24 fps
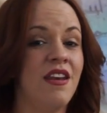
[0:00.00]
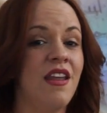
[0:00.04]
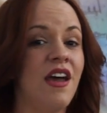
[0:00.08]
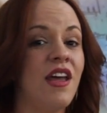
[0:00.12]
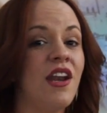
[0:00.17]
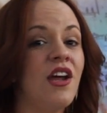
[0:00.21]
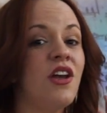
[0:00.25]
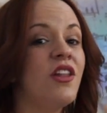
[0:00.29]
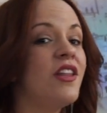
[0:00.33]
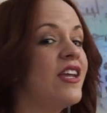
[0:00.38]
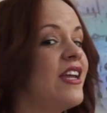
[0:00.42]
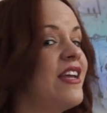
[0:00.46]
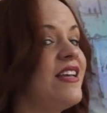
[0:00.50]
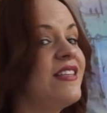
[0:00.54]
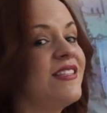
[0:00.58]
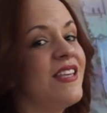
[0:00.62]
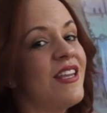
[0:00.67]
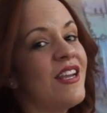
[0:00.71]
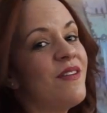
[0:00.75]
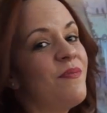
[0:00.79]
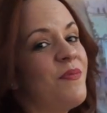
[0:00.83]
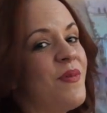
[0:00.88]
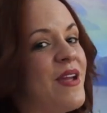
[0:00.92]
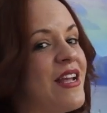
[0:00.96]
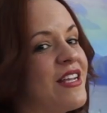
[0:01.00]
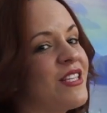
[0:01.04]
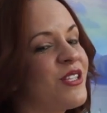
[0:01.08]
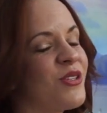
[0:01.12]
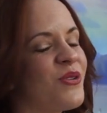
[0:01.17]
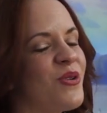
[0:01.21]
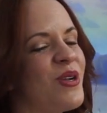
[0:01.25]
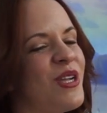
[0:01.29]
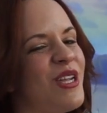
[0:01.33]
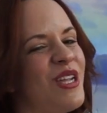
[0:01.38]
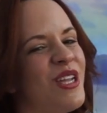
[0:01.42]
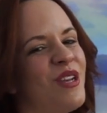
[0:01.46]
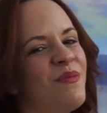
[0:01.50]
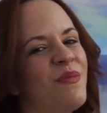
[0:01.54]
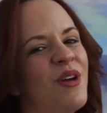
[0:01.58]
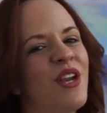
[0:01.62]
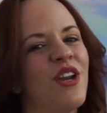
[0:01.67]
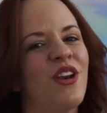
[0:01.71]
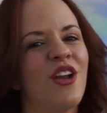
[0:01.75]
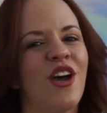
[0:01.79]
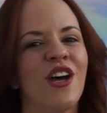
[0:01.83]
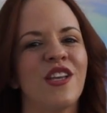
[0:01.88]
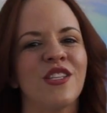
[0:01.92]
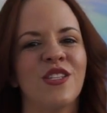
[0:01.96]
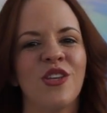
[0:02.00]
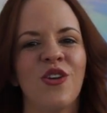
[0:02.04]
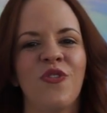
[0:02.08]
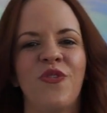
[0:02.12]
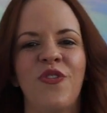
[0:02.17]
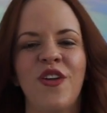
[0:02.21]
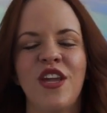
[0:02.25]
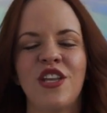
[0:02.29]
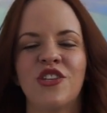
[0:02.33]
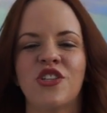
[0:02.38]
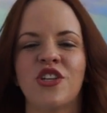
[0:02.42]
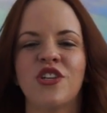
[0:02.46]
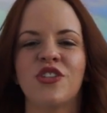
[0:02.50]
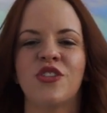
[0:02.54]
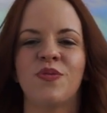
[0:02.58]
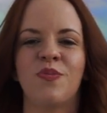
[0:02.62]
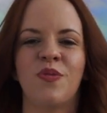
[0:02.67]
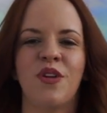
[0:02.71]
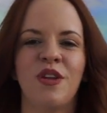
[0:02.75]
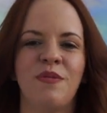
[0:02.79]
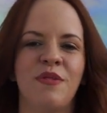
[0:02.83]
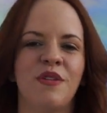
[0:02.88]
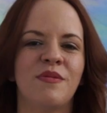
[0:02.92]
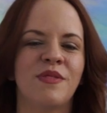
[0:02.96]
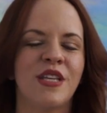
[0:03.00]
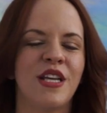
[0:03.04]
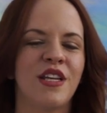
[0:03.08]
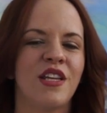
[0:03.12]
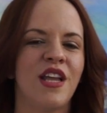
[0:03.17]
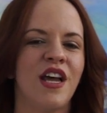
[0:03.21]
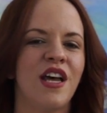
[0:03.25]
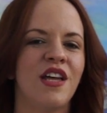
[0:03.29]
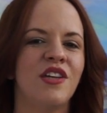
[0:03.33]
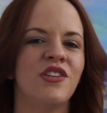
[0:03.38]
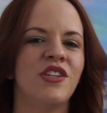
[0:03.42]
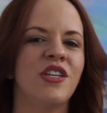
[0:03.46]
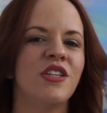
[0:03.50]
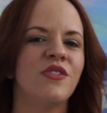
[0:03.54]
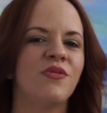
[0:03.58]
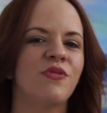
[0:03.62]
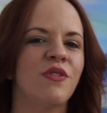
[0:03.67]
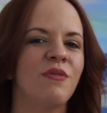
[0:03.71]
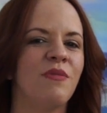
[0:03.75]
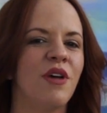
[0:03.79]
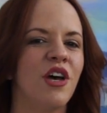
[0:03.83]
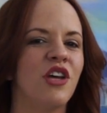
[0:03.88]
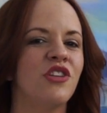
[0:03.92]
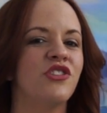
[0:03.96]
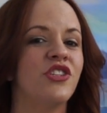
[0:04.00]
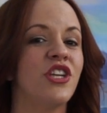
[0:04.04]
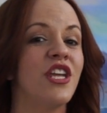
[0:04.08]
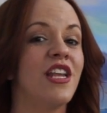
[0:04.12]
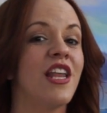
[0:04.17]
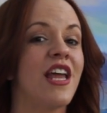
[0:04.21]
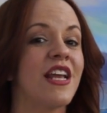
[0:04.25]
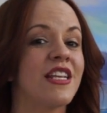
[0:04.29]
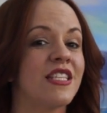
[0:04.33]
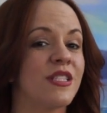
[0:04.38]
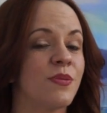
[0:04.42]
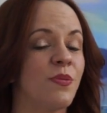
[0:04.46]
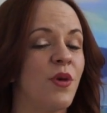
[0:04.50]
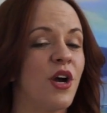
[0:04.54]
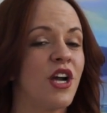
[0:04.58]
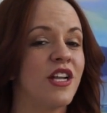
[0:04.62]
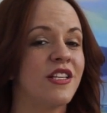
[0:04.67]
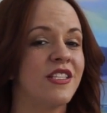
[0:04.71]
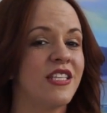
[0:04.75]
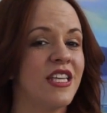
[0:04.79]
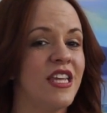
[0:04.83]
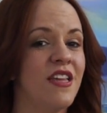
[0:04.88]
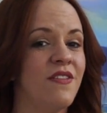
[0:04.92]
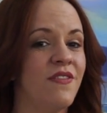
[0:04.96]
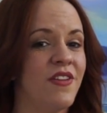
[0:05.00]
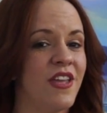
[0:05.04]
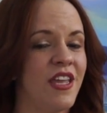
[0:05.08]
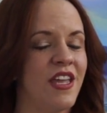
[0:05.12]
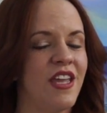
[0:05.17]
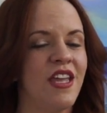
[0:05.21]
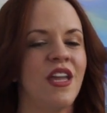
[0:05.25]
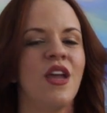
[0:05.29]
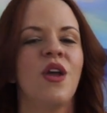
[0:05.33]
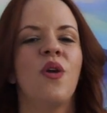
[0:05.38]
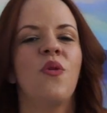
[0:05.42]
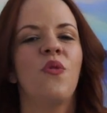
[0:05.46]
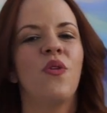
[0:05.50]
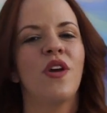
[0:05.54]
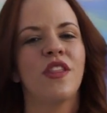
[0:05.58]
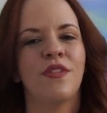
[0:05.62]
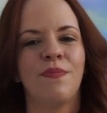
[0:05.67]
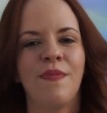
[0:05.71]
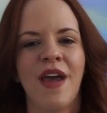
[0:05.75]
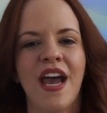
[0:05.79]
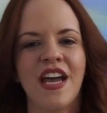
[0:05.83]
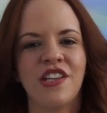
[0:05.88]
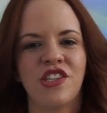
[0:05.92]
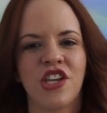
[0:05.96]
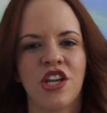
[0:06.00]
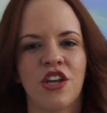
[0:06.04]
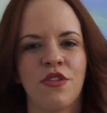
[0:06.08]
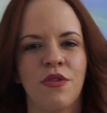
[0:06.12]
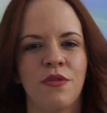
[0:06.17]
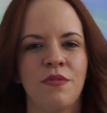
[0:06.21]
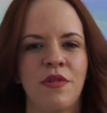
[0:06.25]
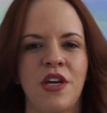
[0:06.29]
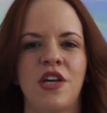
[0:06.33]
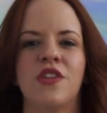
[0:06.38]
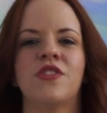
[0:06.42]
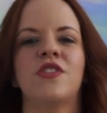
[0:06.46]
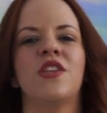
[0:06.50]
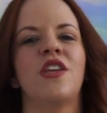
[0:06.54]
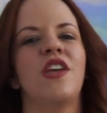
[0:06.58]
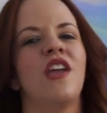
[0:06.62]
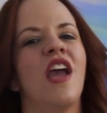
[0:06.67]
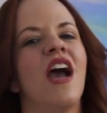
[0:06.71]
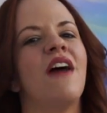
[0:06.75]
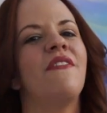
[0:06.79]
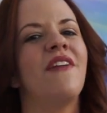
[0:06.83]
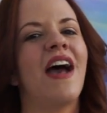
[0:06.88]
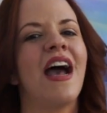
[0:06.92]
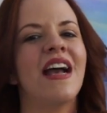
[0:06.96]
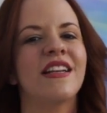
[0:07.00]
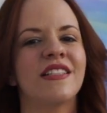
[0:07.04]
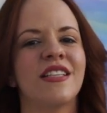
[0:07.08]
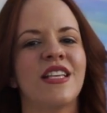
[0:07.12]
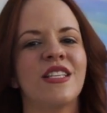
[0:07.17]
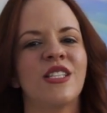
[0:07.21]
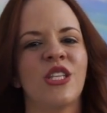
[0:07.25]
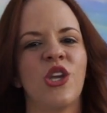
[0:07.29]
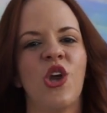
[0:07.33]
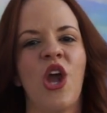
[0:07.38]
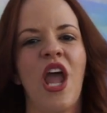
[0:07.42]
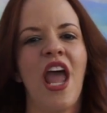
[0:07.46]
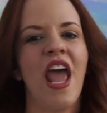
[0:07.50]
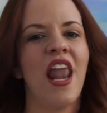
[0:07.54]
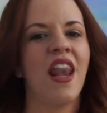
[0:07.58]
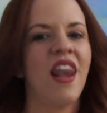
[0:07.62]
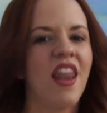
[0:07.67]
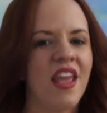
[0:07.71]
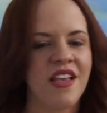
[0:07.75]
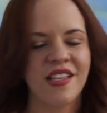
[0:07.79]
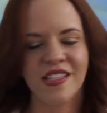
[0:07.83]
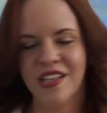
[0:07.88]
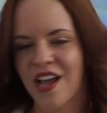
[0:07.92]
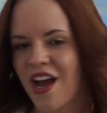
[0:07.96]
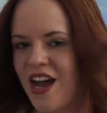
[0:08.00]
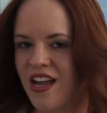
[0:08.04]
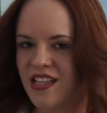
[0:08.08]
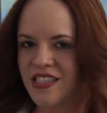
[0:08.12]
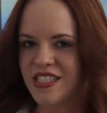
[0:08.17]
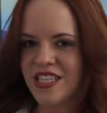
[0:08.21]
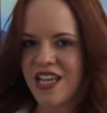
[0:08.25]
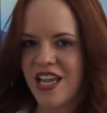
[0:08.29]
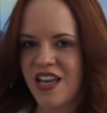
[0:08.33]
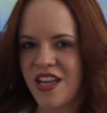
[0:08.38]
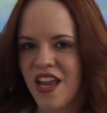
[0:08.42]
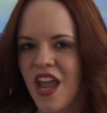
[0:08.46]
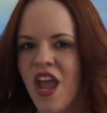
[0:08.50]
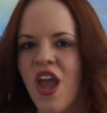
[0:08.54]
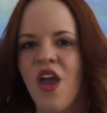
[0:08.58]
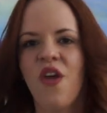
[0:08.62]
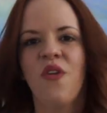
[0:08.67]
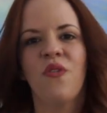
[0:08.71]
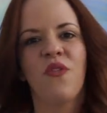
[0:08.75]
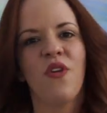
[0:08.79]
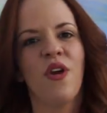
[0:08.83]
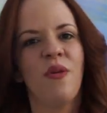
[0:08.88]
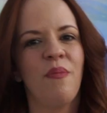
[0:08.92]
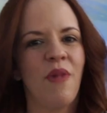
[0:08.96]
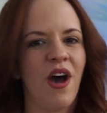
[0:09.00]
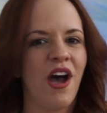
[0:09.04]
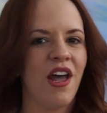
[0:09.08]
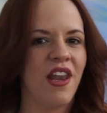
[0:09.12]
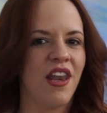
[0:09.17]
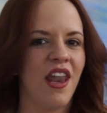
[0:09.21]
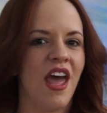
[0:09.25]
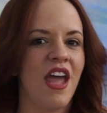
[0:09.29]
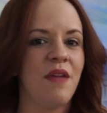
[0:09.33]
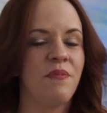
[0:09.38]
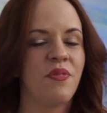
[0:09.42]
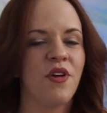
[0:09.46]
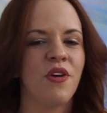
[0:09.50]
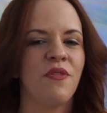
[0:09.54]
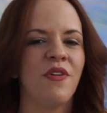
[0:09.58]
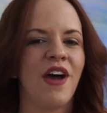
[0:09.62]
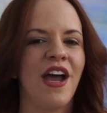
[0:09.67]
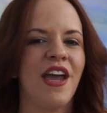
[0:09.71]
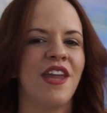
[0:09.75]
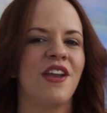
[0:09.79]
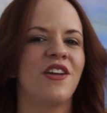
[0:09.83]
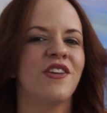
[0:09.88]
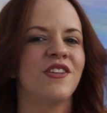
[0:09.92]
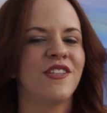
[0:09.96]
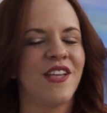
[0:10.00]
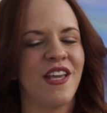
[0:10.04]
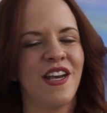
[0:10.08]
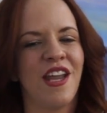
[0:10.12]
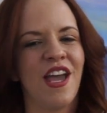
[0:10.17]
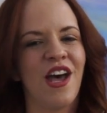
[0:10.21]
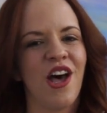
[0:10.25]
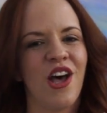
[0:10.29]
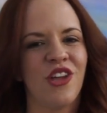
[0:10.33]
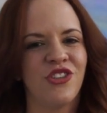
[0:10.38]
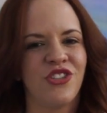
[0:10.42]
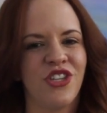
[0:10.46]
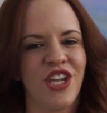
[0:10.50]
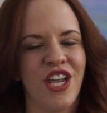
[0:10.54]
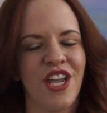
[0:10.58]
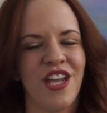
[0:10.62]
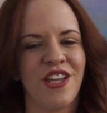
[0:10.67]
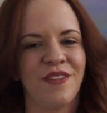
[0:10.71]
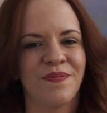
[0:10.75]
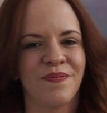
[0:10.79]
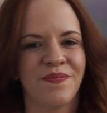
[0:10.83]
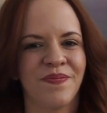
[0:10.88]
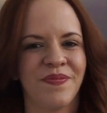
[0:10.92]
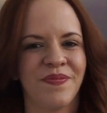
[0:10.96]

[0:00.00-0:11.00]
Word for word: Not only is it a big screen, but it also features premium technologies from LG like Smart TV with Magic Remote, so you have access to endless content from online providers and LG.